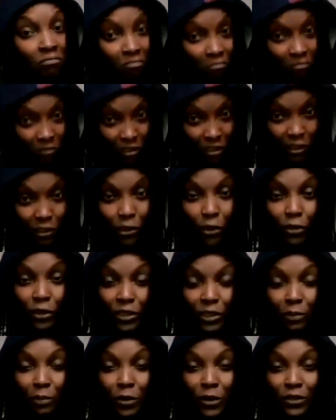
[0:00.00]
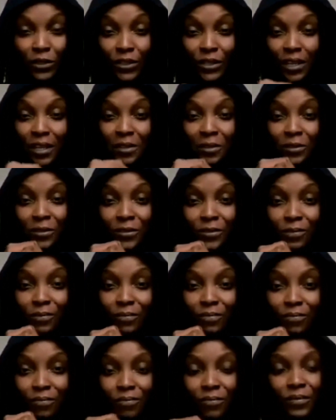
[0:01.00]
security personnel
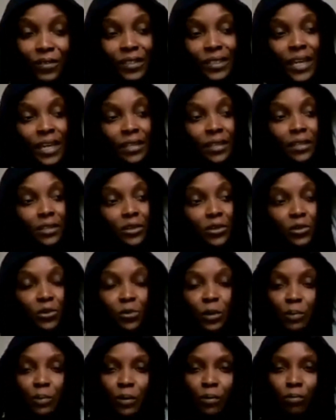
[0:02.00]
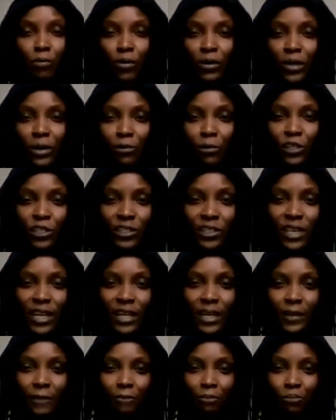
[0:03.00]
Take the newspaper boy that was
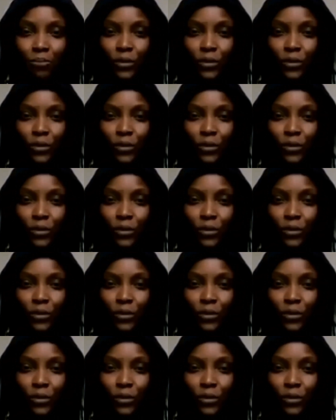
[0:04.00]
selling